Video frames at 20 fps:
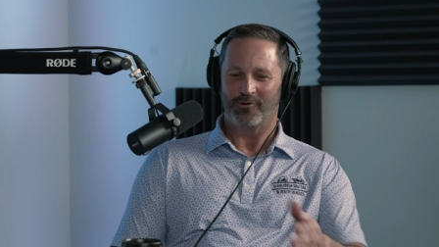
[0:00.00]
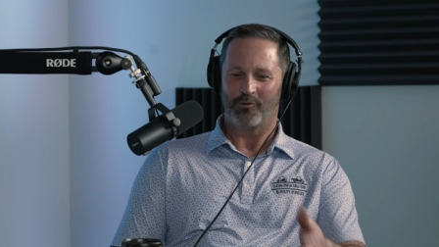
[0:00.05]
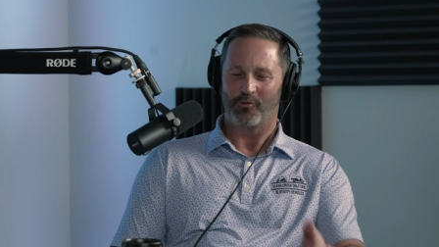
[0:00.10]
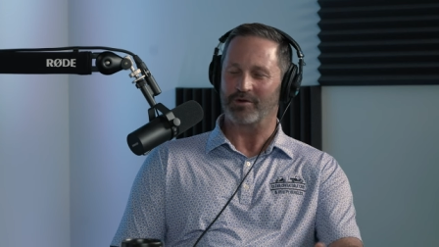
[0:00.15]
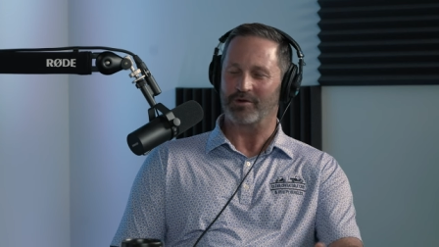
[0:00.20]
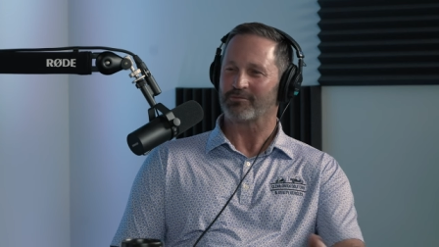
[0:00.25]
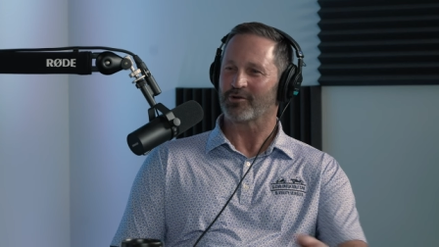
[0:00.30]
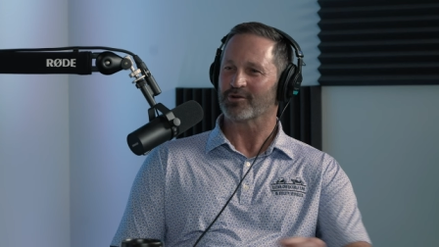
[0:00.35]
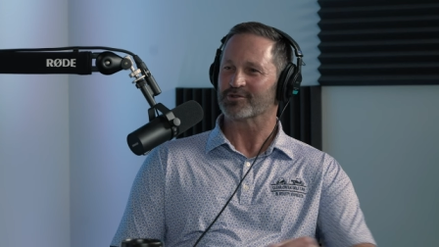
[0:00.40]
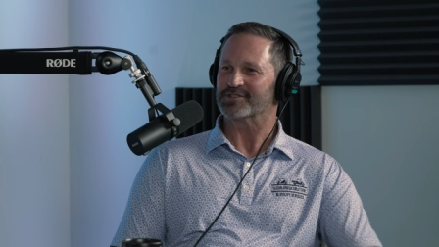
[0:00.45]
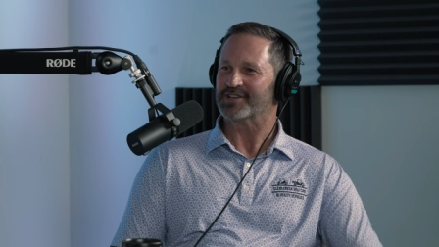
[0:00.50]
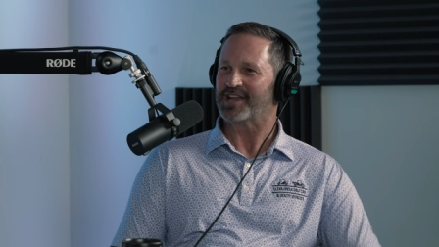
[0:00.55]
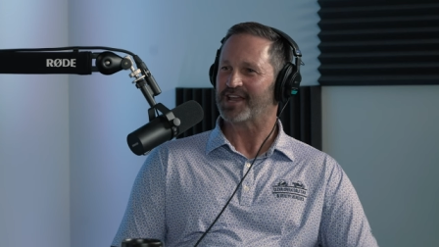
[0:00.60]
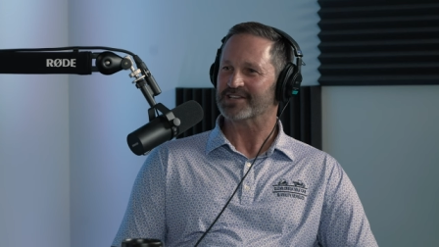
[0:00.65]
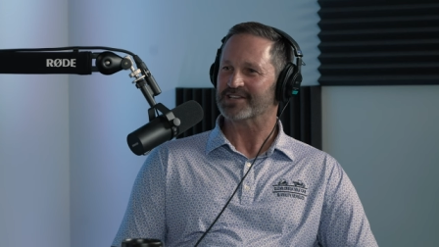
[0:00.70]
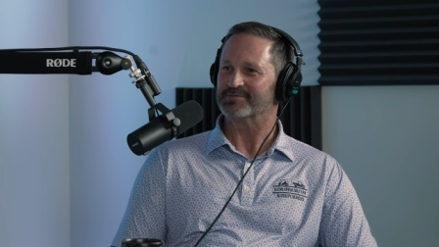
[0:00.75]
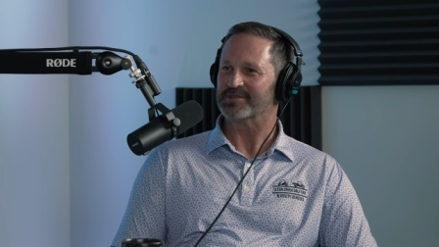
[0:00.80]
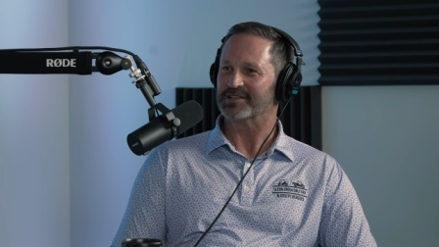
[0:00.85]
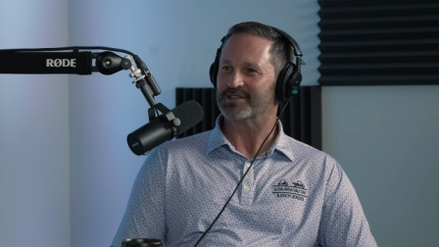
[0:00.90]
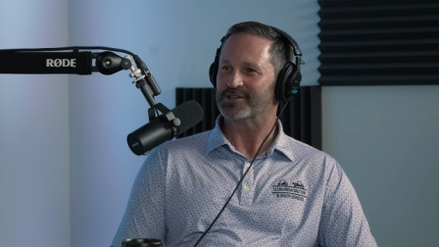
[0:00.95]
one person
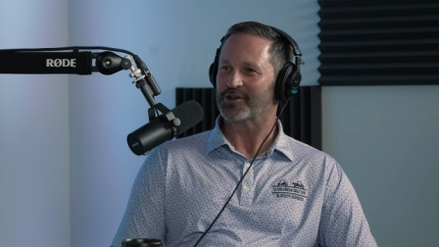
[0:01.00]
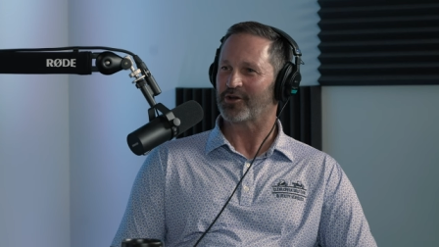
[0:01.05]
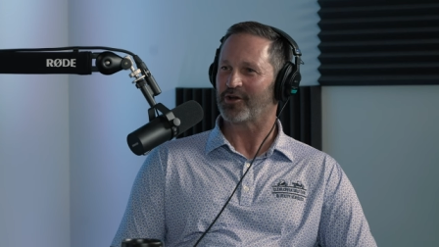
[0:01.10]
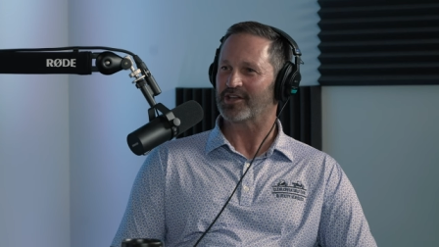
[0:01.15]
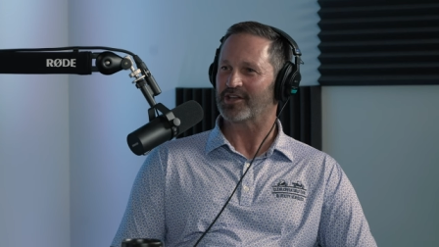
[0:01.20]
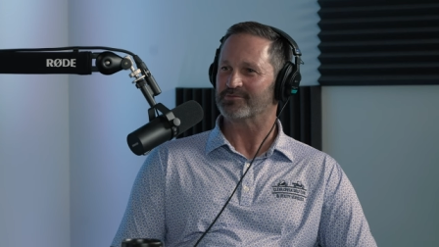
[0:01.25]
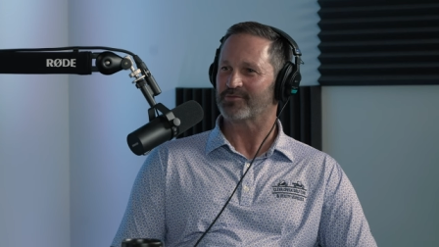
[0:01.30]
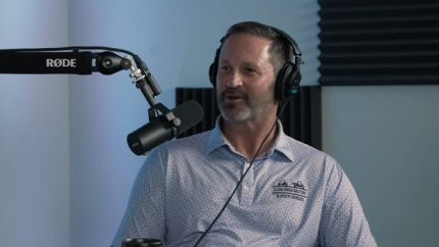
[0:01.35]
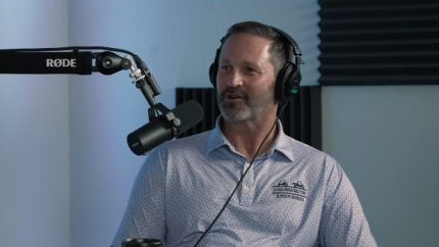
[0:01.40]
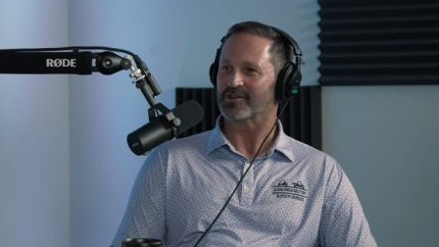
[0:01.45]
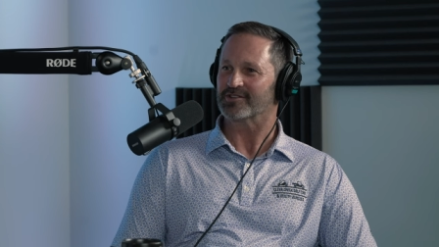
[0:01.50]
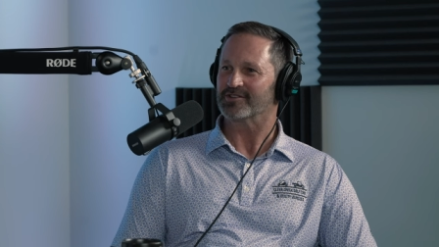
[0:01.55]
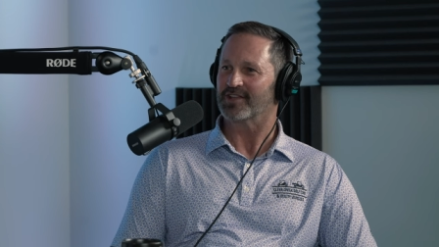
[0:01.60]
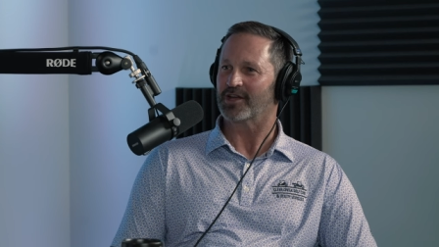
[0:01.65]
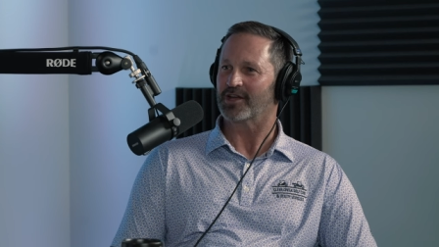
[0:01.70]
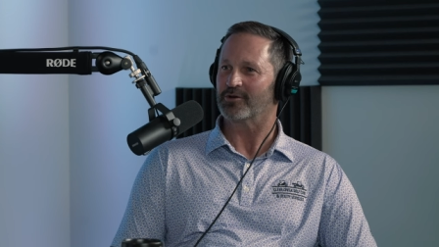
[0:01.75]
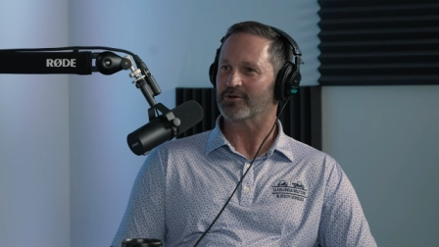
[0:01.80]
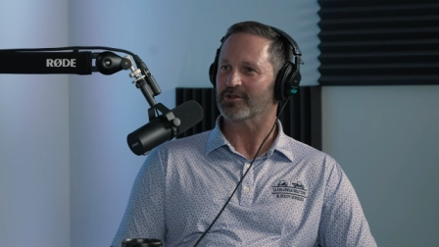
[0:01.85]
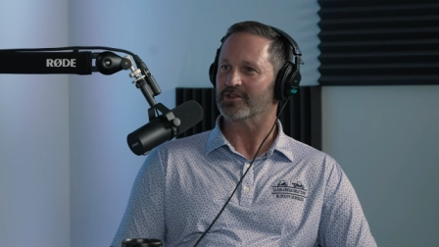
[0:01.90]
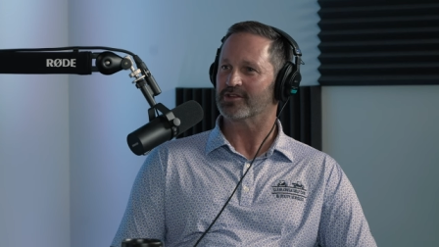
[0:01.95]
has military experience,
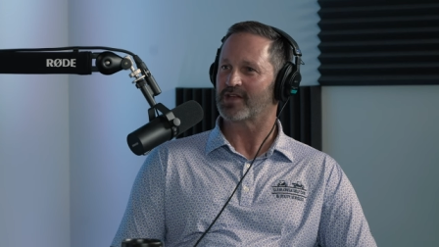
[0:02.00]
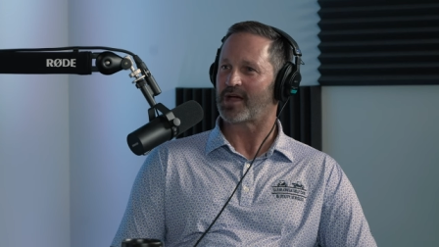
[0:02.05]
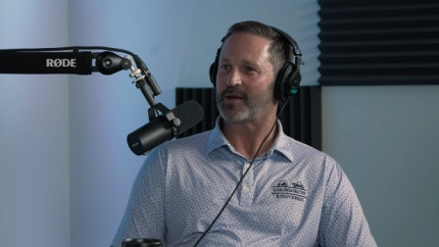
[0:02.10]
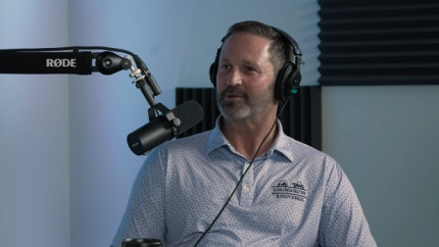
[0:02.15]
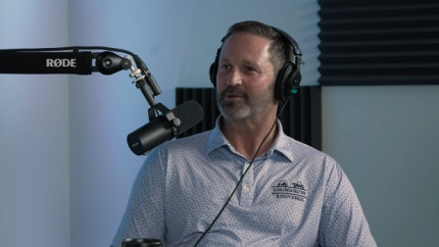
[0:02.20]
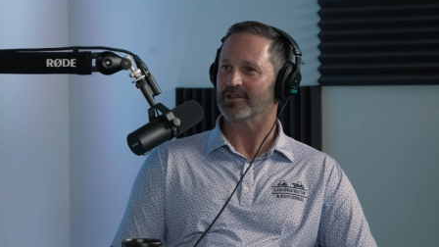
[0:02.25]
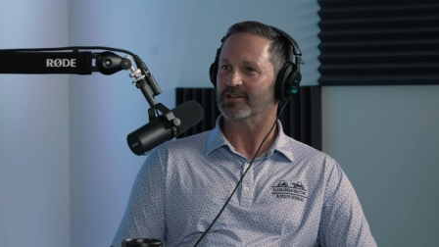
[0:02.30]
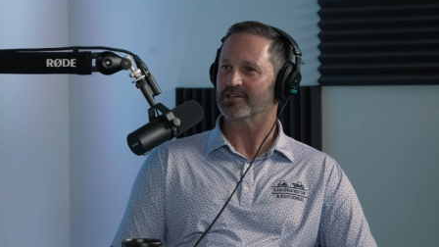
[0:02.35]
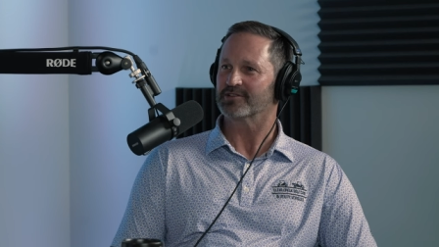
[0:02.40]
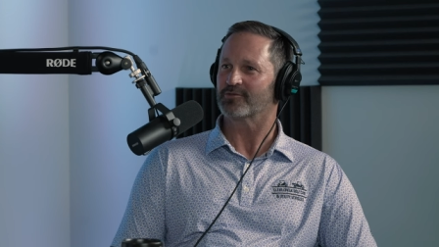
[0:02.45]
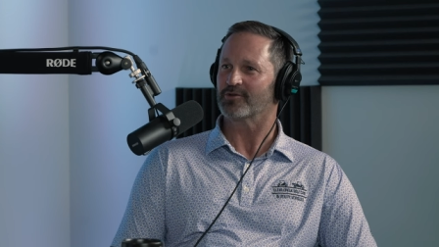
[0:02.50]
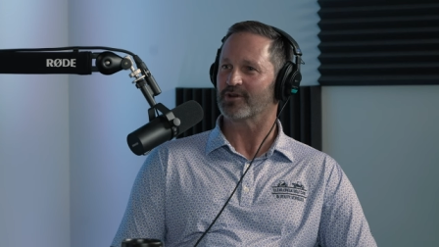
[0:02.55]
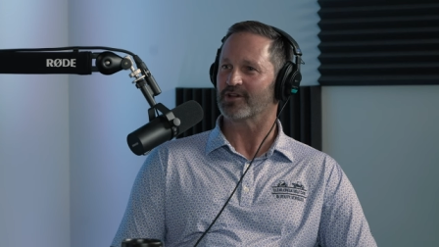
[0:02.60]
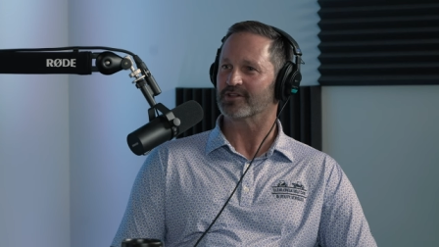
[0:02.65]
they go to the top of the list